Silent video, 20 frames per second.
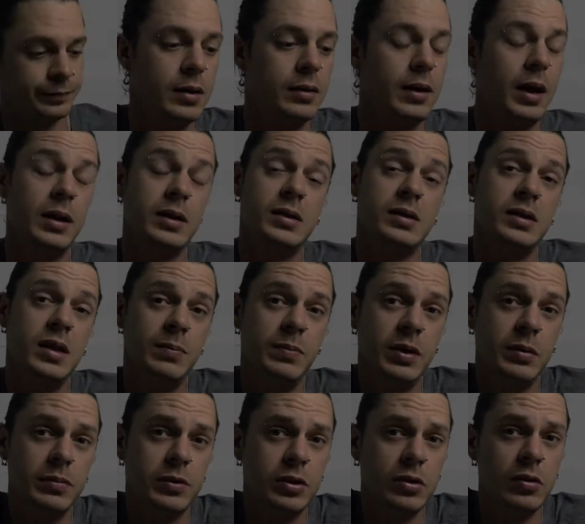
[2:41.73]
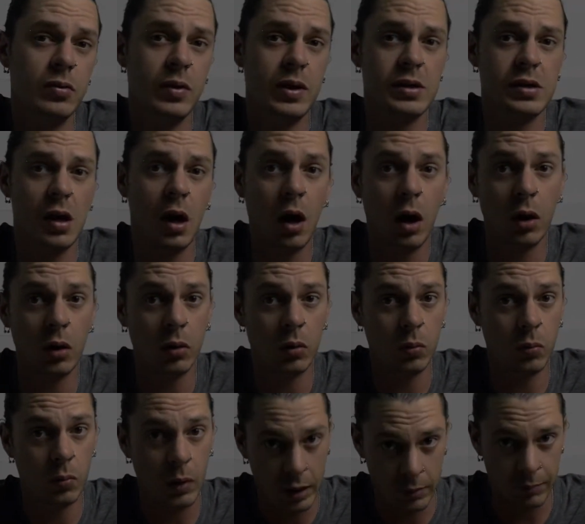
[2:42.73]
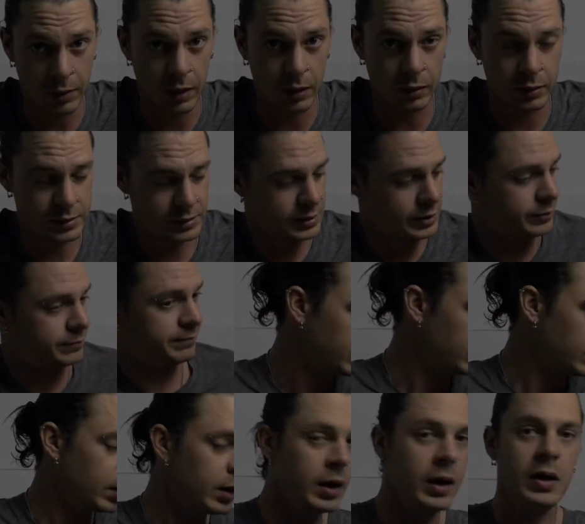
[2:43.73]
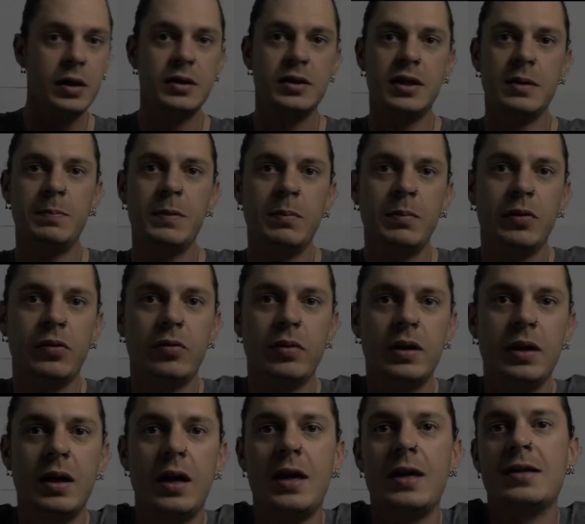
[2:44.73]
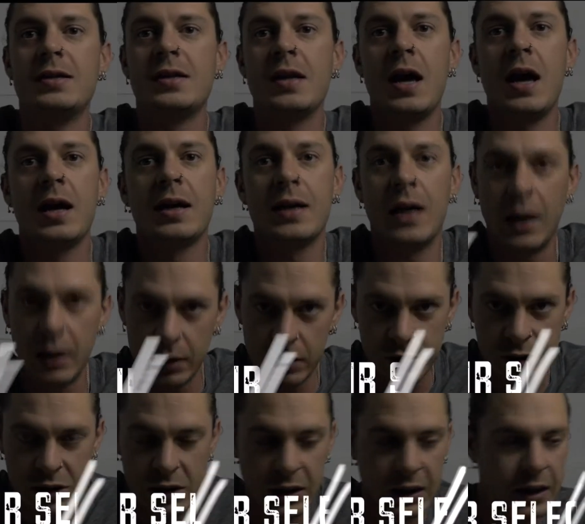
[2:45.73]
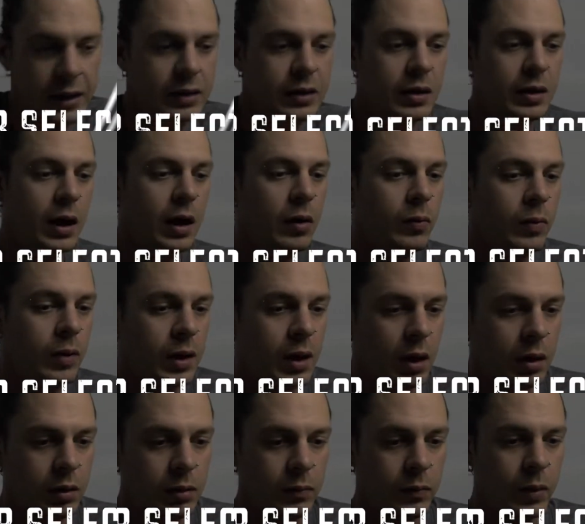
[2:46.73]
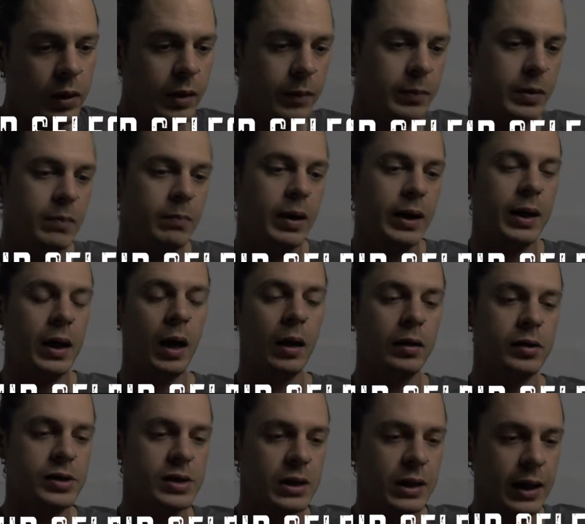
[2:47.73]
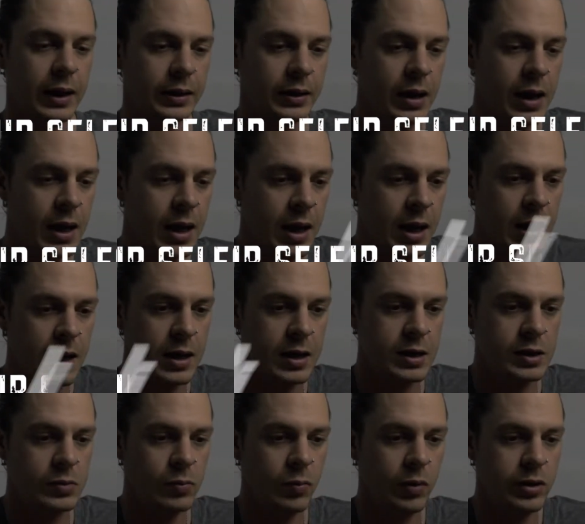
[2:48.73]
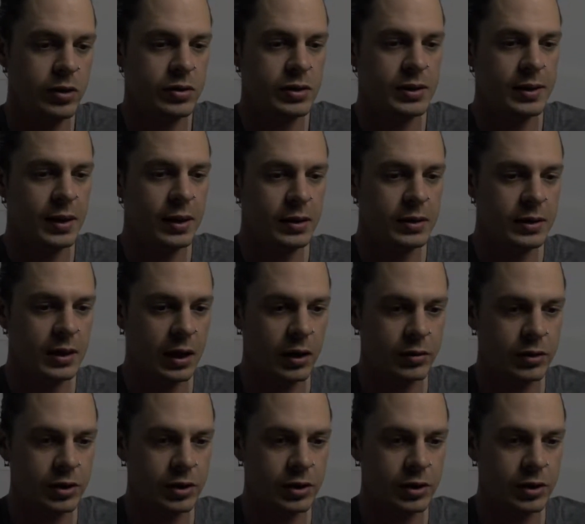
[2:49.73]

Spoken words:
That is tip number two, is auto white balance. Tip number three is color select. Now, what I mean by color select is when you slide down